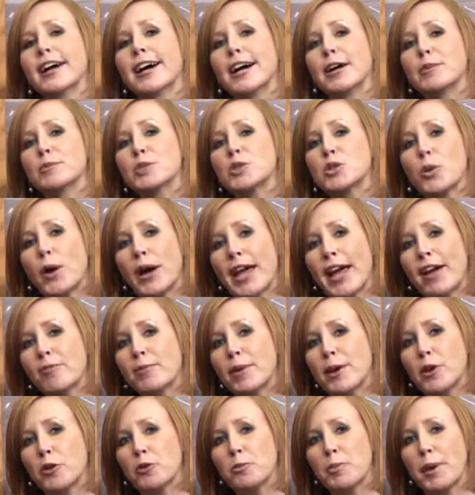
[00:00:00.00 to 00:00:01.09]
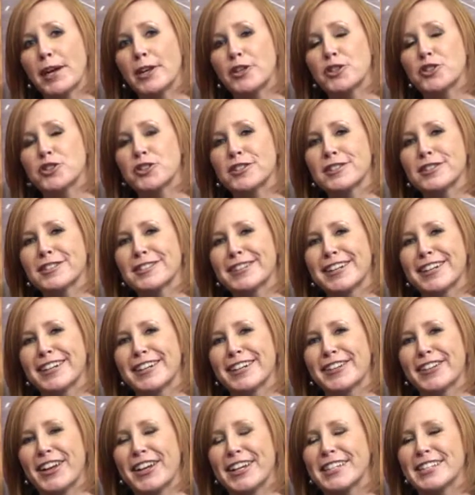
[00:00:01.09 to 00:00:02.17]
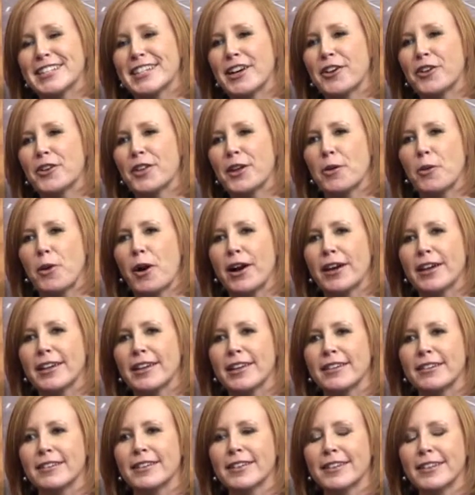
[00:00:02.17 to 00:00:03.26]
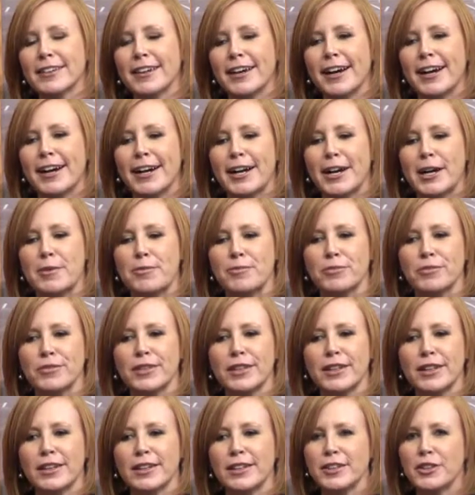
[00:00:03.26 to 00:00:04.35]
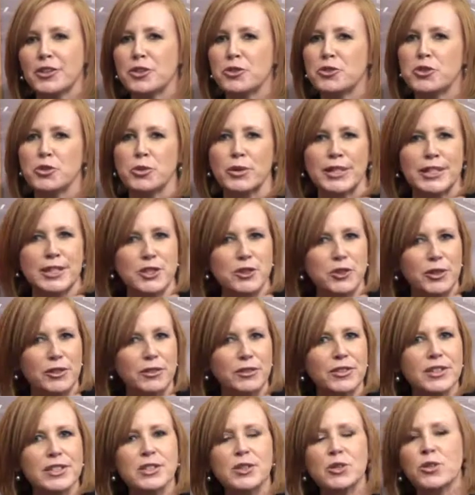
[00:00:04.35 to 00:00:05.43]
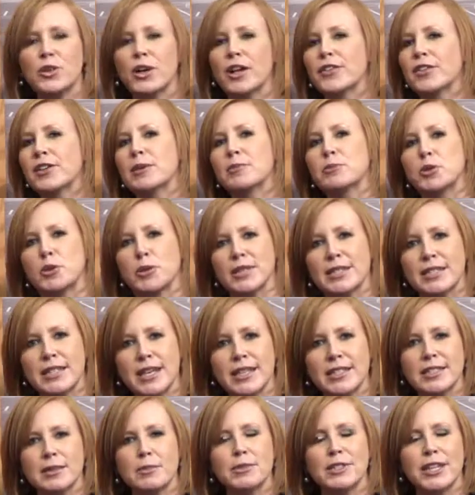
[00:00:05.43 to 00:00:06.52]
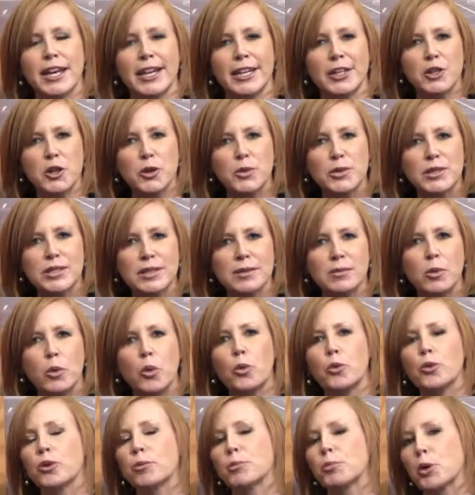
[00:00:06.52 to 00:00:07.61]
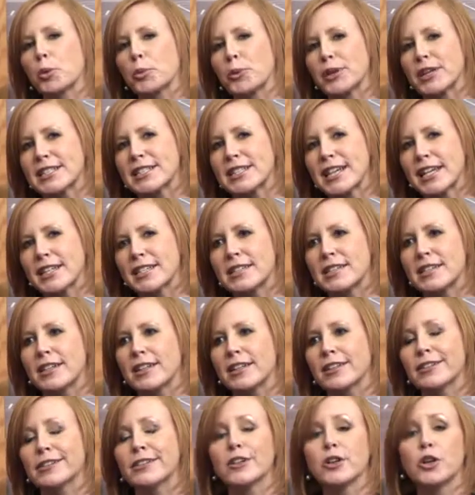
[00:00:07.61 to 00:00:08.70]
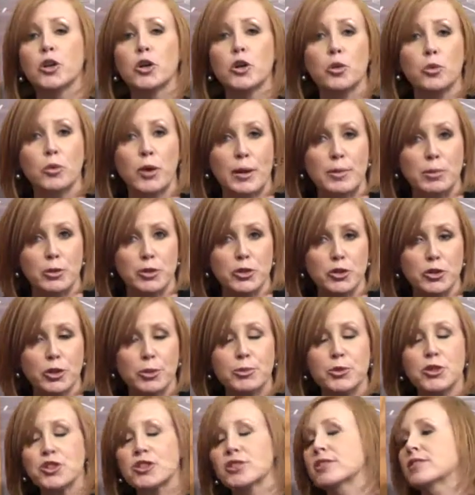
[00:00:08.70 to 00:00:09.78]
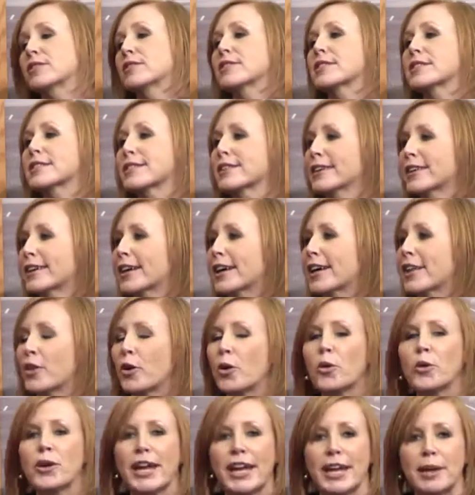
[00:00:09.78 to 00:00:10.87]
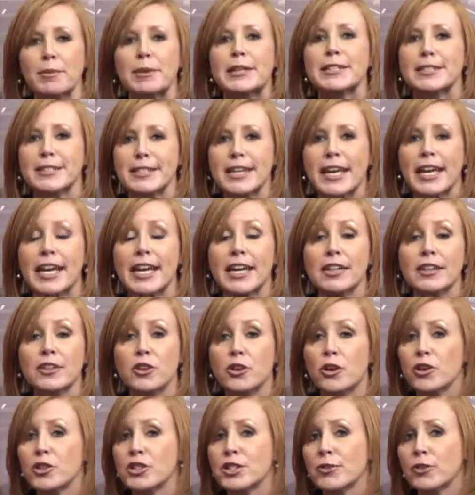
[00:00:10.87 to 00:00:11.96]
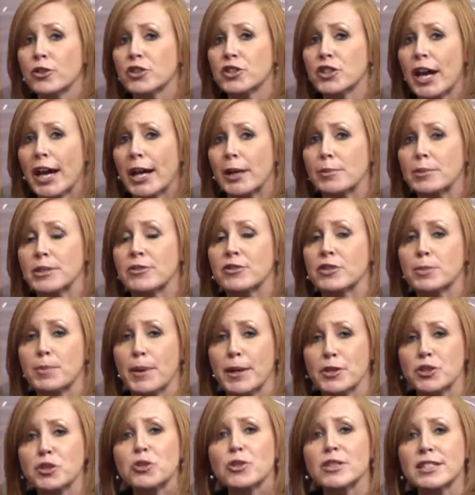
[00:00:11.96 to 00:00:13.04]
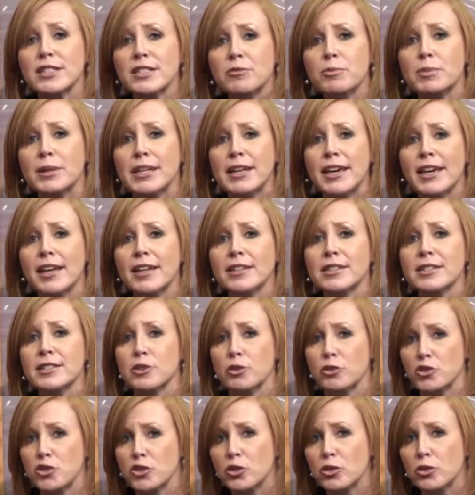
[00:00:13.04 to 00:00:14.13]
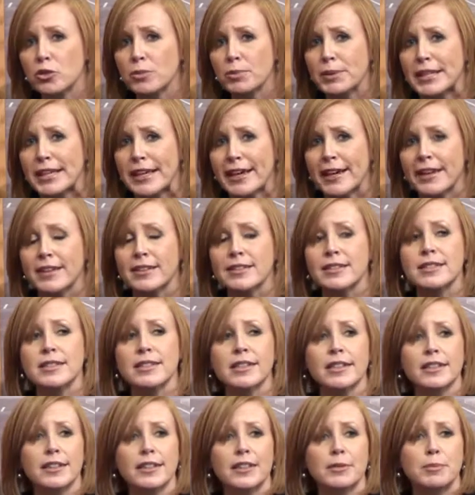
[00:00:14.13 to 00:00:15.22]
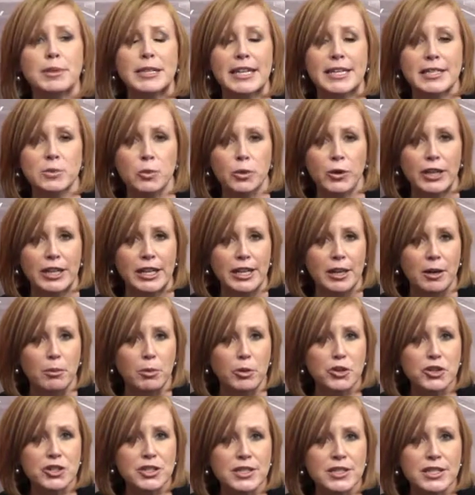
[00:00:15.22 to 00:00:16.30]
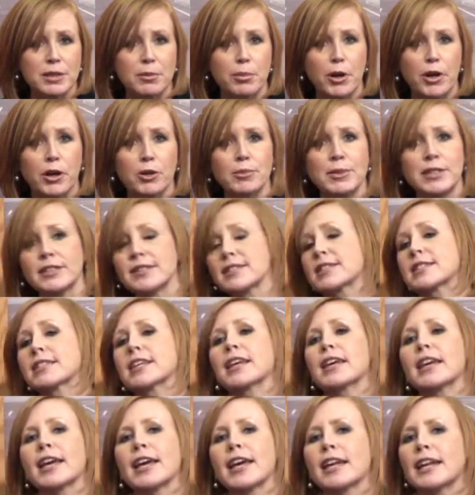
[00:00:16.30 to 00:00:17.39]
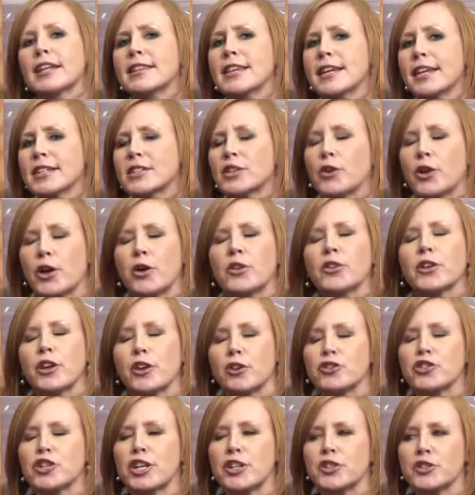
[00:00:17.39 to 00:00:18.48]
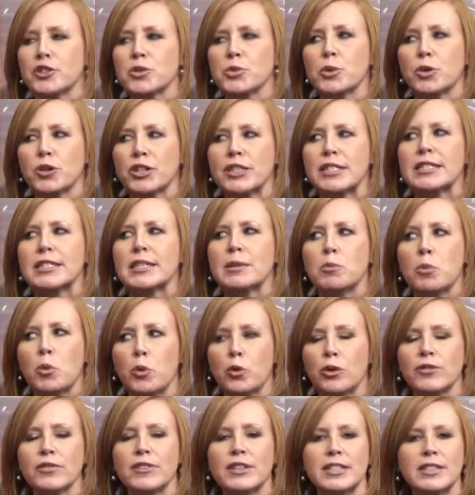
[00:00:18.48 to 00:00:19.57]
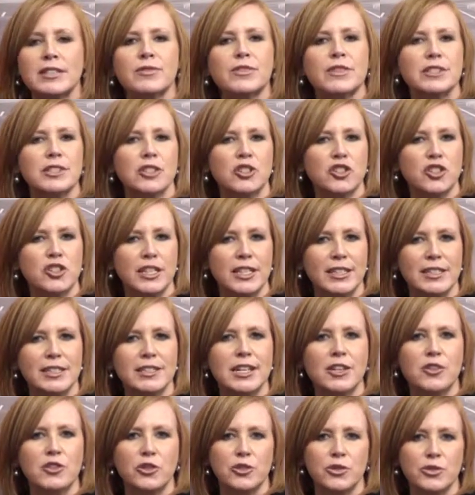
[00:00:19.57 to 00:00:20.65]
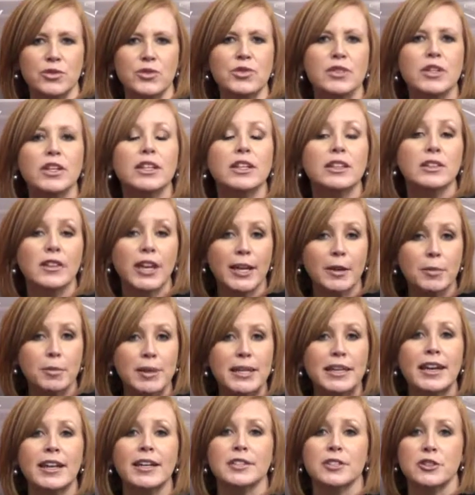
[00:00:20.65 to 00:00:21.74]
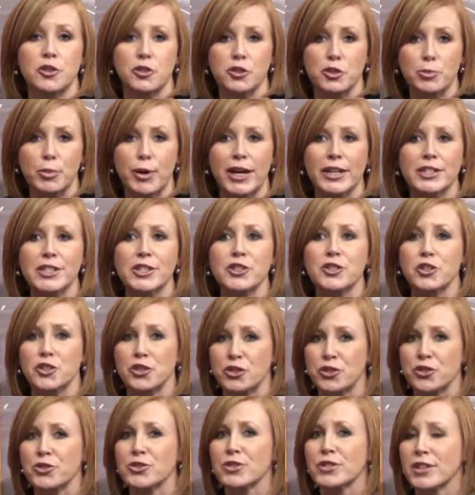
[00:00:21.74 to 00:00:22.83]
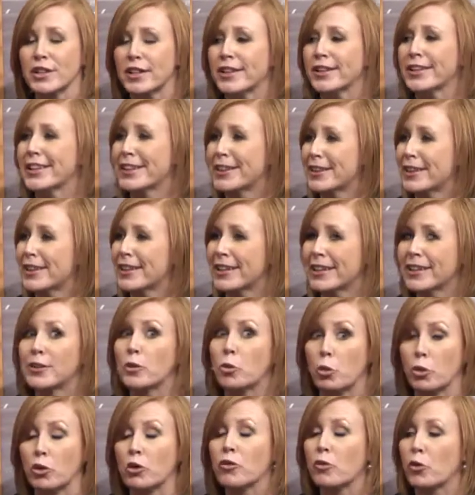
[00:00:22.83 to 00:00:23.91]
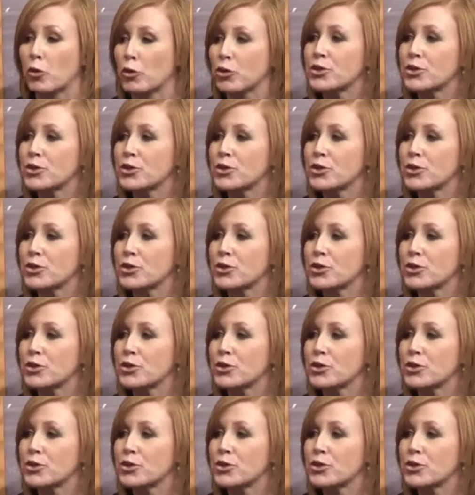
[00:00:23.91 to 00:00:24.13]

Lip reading: So I have my own patient clientele. They walk in, you do a history and physical on them, you assess them, diagnose them, order appropriate testing, write prescriptions, the whole gamut. And there are different types of specialties of PAs, surgical PAs, PAs working in emergency departments. And I think as our healthcare changes, we're going to see more of these physician extenders like PAs and nurse practitioners in the workforce.